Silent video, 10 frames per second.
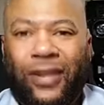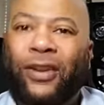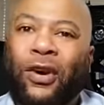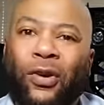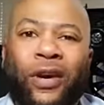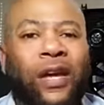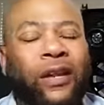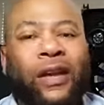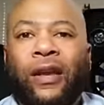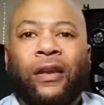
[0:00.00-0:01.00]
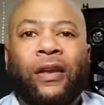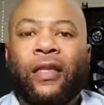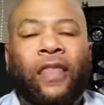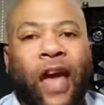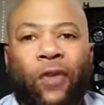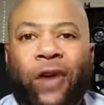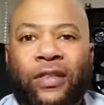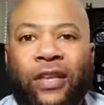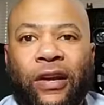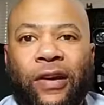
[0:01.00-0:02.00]
you know and and that
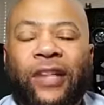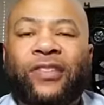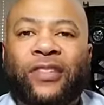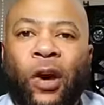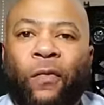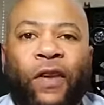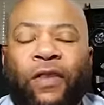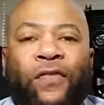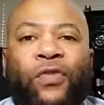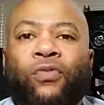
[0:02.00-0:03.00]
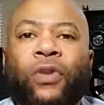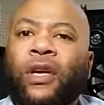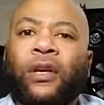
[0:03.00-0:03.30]
right there in itself even if you